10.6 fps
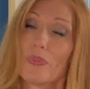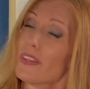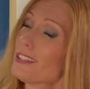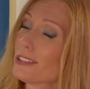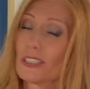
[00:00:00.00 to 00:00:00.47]

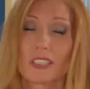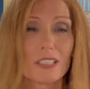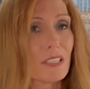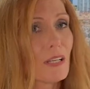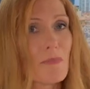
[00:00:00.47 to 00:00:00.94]
These are
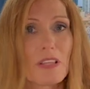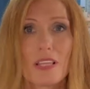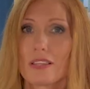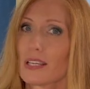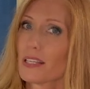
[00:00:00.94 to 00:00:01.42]
just some of the
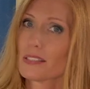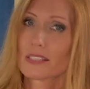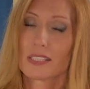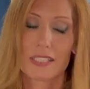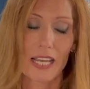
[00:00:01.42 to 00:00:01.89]
things
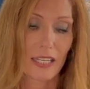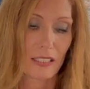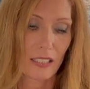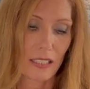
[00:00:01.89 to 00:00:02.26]
to take into